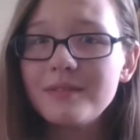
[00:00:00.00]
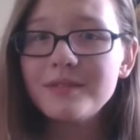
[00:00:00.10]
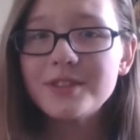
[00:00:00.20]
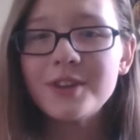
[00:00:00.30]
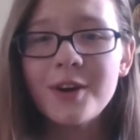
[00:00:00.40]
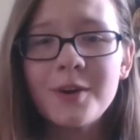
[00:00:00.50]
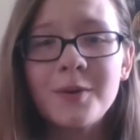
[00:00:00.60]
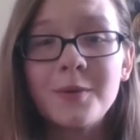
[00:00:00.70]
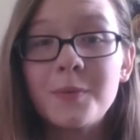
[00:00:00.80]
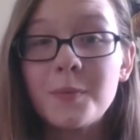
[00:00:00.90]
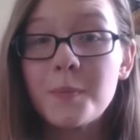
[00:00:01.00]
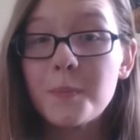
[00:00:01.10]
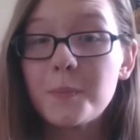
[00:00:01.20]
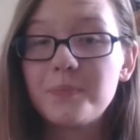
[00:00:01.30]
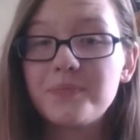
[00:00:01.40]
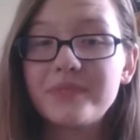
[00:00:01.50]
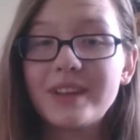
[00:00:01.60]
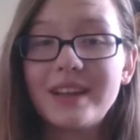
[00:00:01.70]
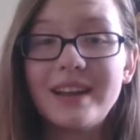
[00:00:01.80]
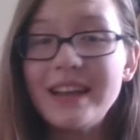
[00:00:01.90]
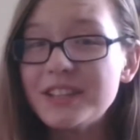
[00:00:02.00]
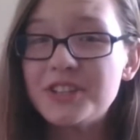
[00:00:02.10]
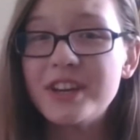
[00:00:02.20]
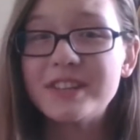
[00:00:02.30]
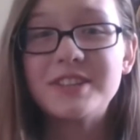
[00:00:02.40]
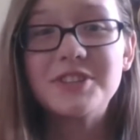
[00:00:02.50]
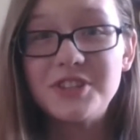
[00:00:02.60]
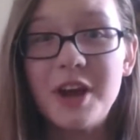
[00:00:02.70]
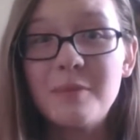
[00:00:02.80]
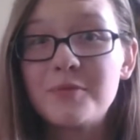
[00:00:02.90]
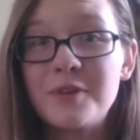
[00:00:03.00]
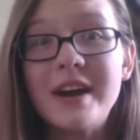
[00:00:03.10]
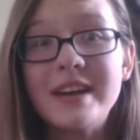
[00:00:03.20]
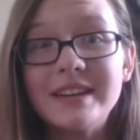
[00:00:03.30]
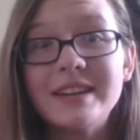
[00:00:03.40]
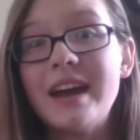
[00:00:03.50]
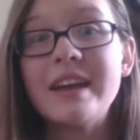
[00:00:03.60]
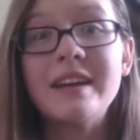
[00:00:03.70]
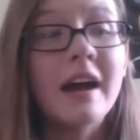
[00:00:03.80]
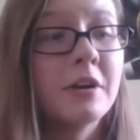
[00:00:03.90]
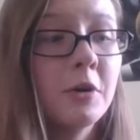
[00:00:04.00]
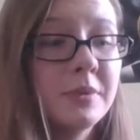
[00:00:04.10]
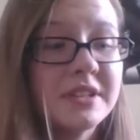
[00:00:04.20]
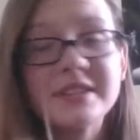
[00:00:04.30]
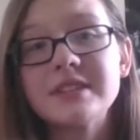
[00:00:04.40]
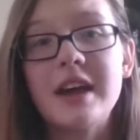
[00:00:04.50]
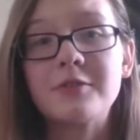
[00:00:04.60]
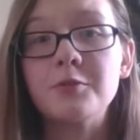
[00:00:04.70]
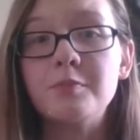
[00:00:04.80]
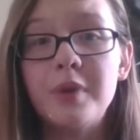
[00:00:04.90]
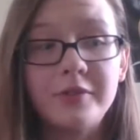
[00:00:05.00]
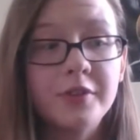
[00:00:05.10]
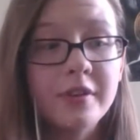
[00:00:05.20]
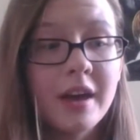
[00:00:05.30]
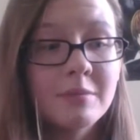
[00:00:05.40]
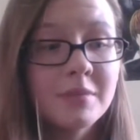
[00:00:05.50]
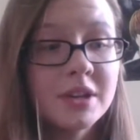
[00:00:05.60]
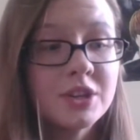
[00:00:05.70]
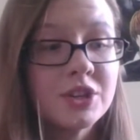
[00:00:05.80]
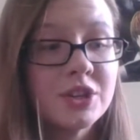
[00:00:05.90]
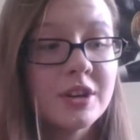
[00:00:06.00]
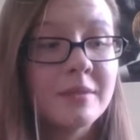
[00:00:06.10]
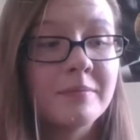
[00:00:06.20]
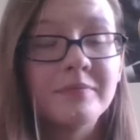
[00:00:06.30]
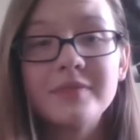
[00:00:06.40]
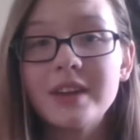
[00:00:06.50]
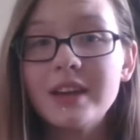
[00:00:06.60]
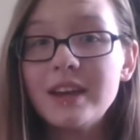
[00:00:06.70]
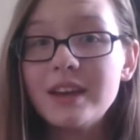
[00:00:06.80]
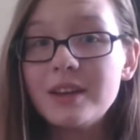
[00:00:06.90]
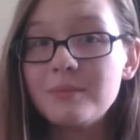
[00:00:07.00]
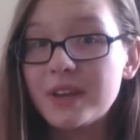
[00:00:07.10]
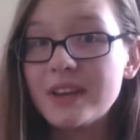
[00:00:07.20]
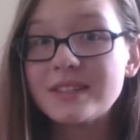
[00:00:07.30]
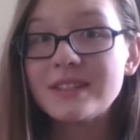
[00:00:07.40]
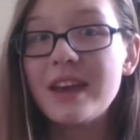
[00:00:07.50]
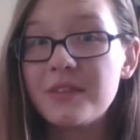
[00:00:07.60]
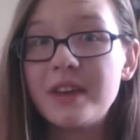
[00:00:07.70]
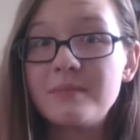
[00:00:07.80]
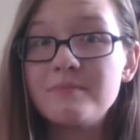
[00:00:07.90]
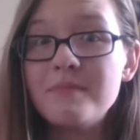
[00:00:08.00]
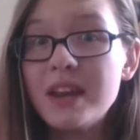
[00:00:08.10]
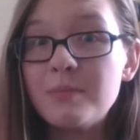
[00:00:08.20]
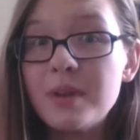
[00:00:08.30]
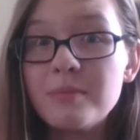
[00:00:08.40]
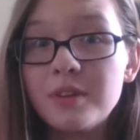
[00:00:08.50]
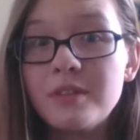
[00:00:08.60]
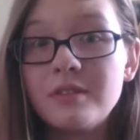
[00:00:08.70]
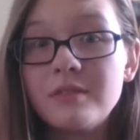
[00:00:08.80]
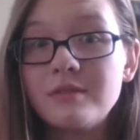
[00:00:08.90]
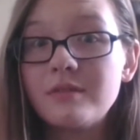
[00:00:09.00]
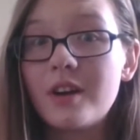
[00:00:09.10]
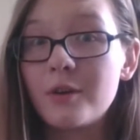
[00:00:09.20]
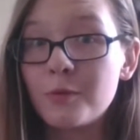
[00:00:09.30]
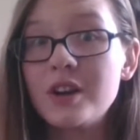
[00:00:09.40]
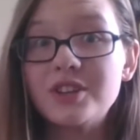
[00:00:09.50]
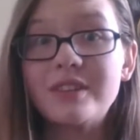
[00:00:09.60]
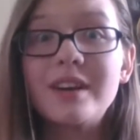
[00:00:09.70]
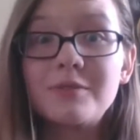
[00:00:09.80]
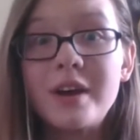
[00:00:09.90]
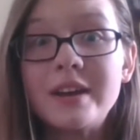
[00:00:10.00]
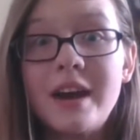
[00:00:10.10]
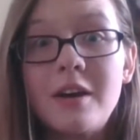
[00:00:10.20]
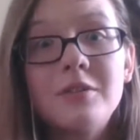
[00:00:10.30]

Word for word: So let's just jump right in. I hope it doesn't have to buffer that much because I think many people are watching that right now.